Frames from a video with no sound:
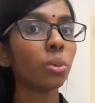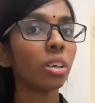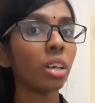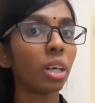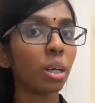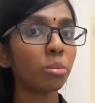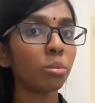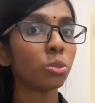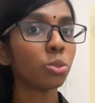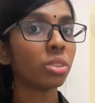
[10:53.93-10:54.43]

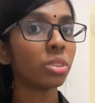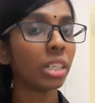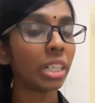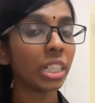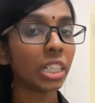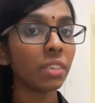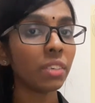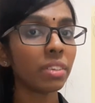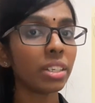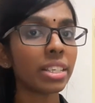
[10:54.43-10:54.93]
come to the
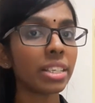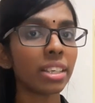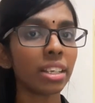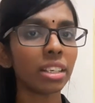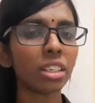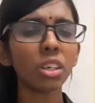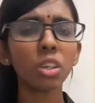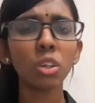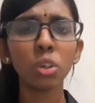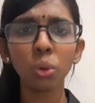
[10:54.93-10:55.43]
activity center
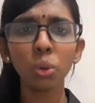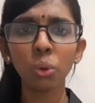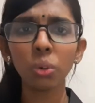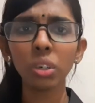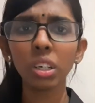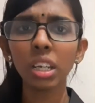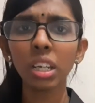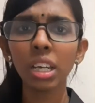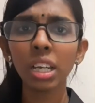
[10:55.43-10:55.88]
alone,